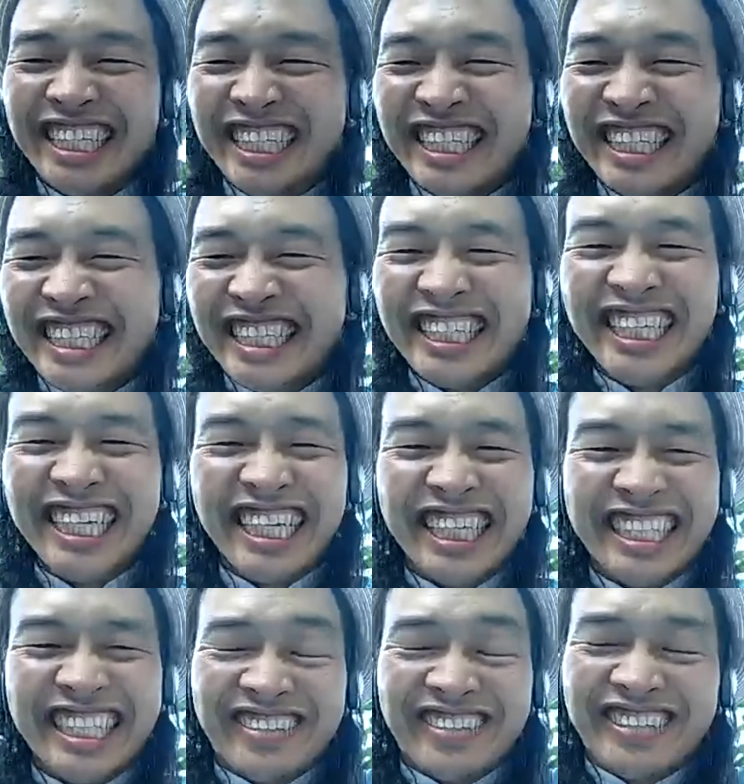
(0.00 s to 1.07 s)
to
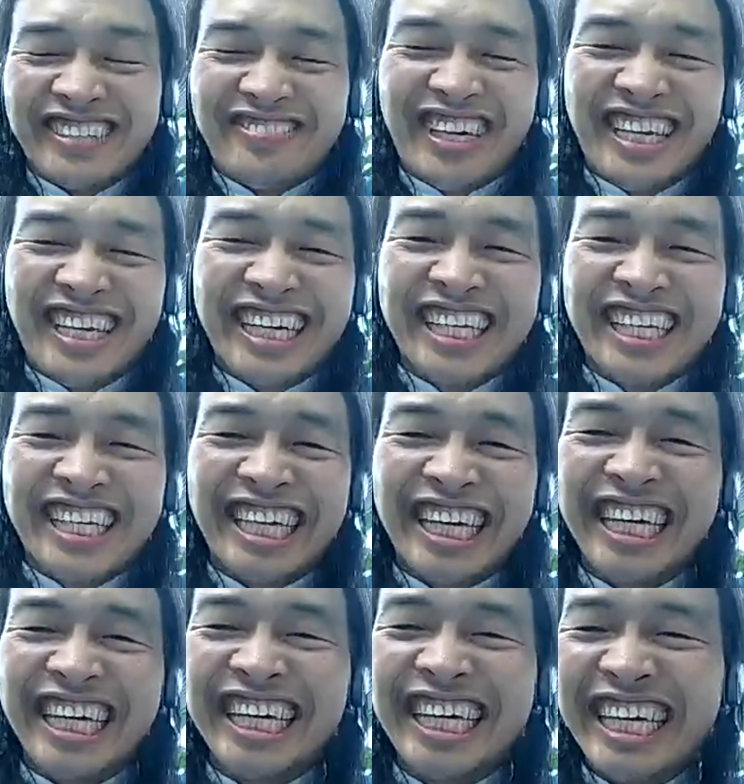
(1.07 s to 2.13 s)
seamless Bay
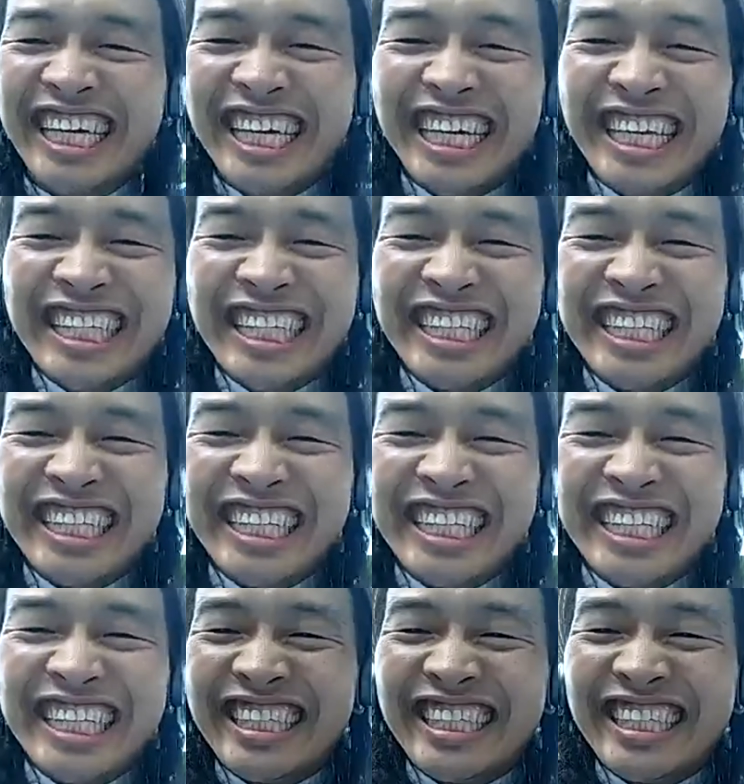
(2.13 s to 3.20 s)
Area
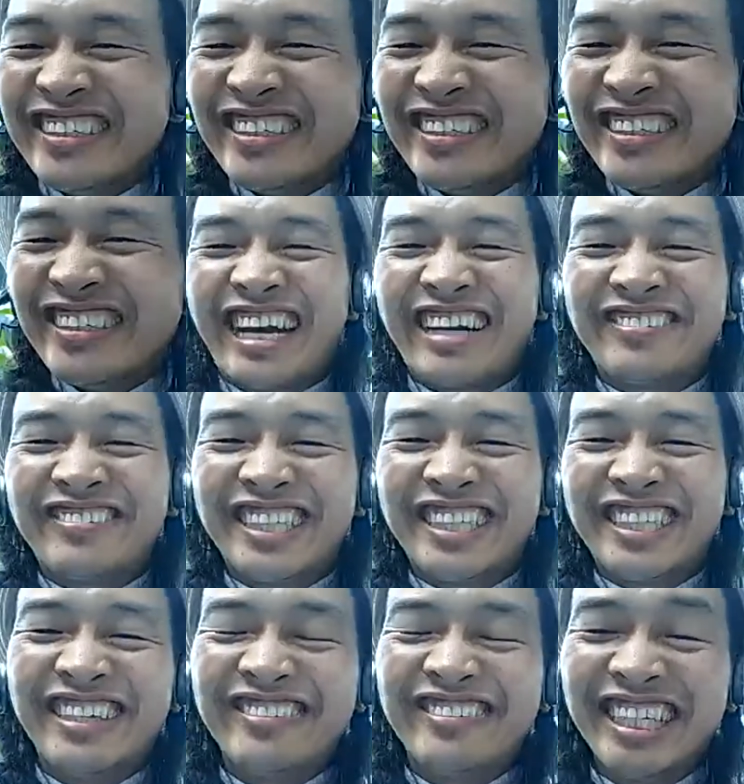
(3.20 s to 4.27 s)
to traffic
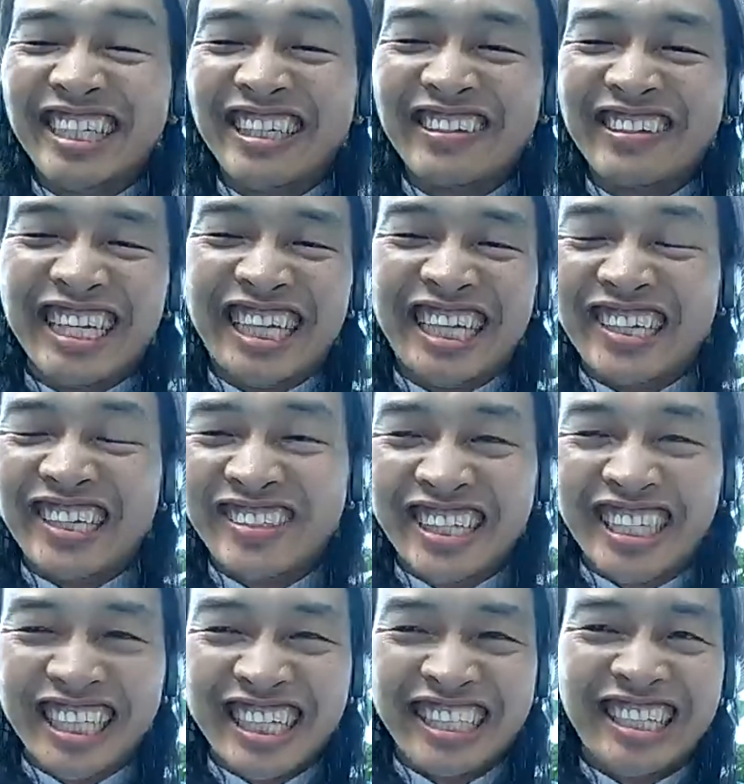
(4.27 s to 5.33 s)
safety, and I hope
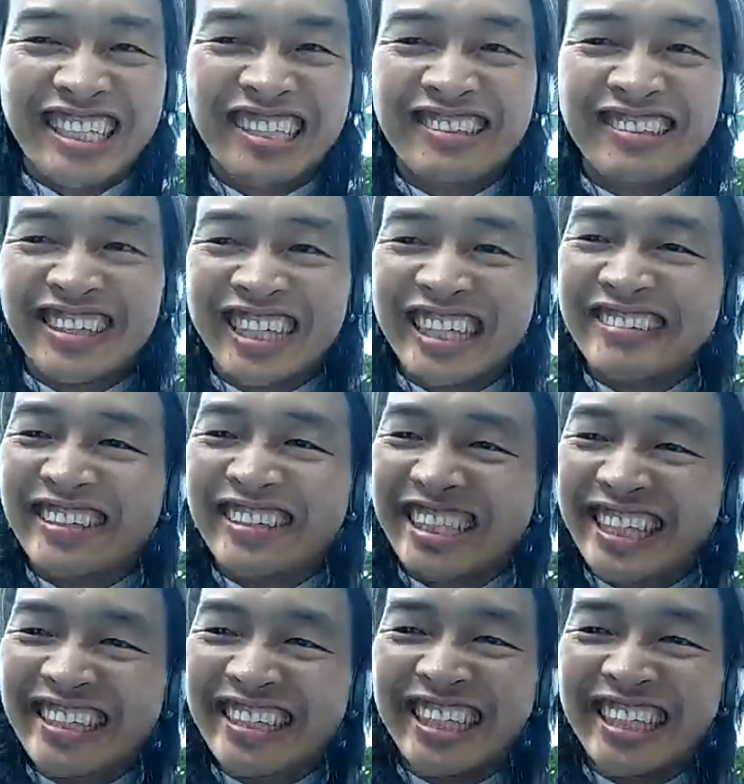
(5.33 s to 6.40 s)
to continue working with
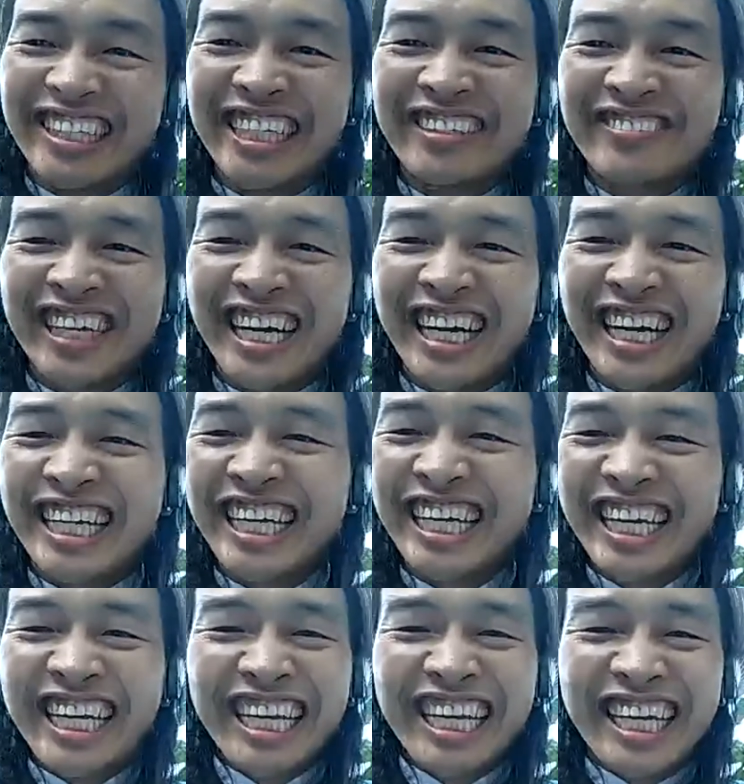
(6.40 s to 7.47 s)
you on all of that.
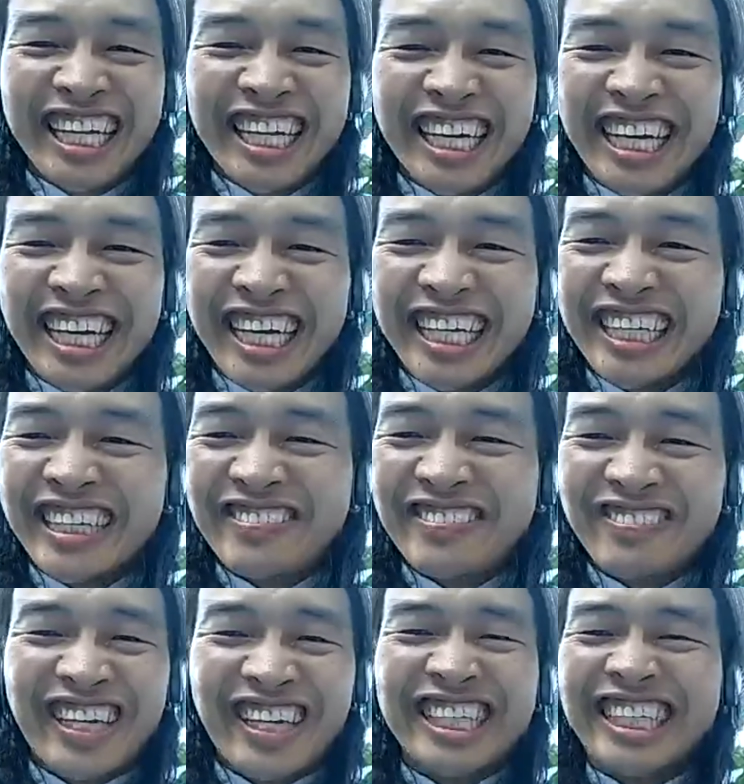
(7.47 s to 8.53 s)
And
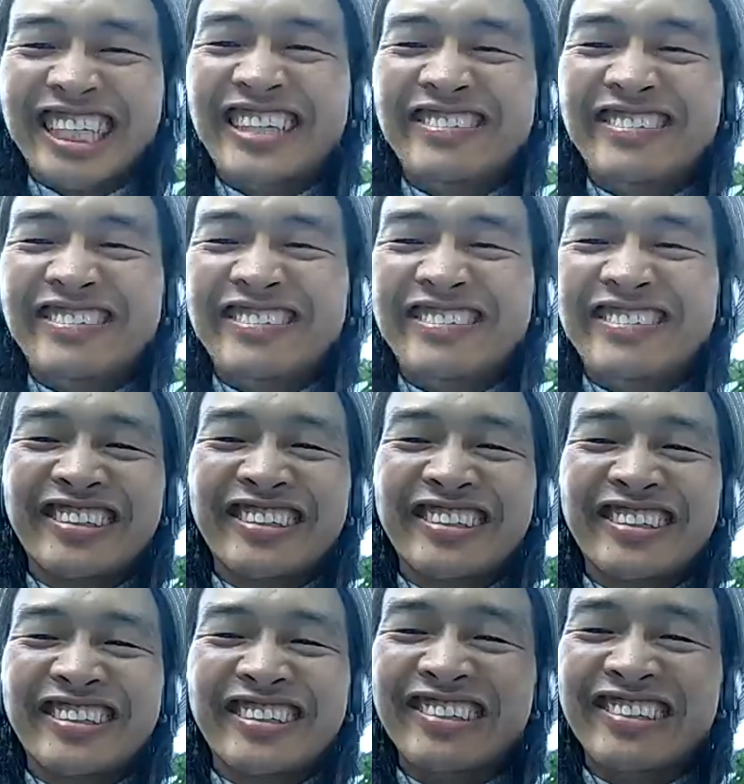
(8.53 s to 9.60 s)
yes, keep recruiting new
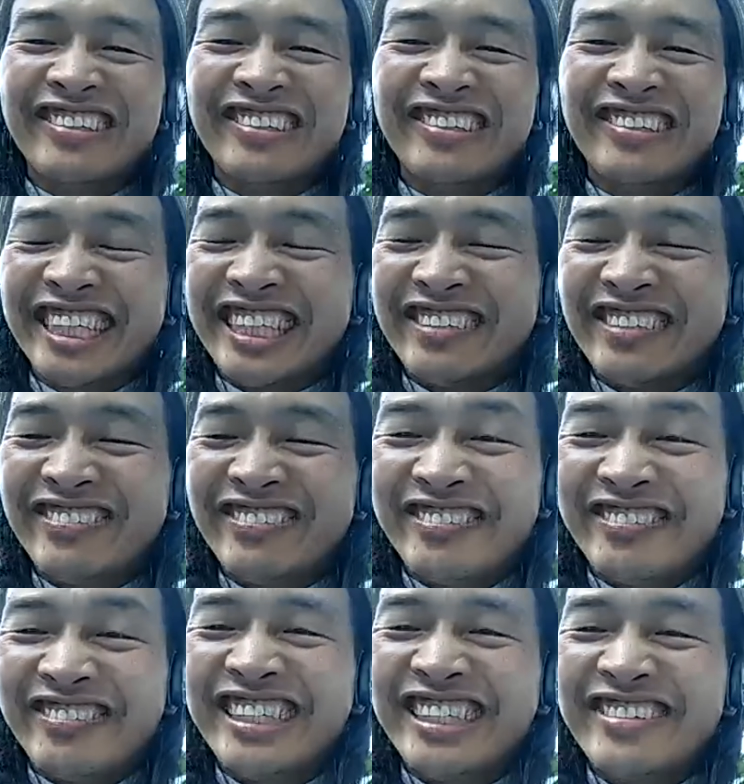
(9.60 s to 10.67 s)
people to this movement
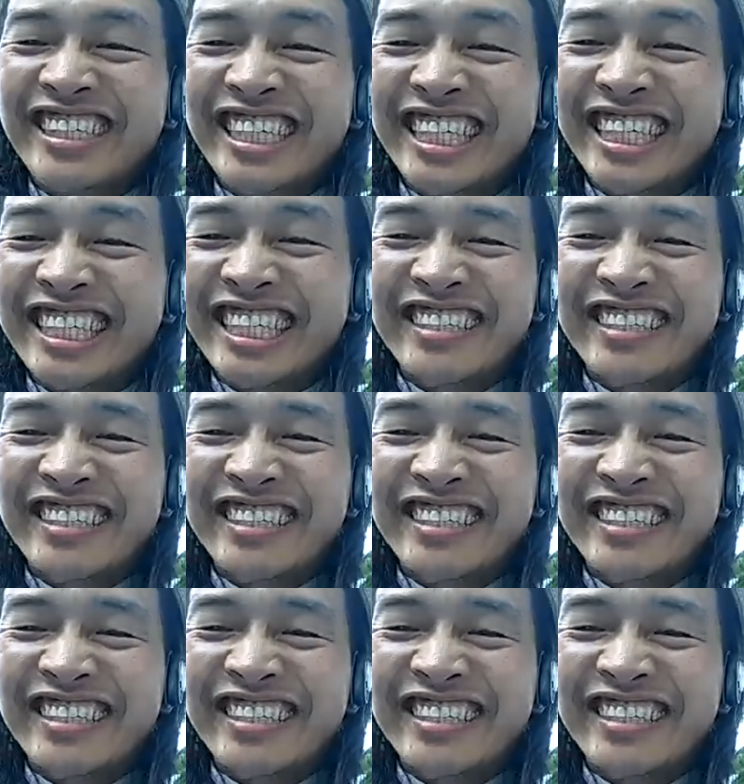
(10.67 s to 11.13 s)
because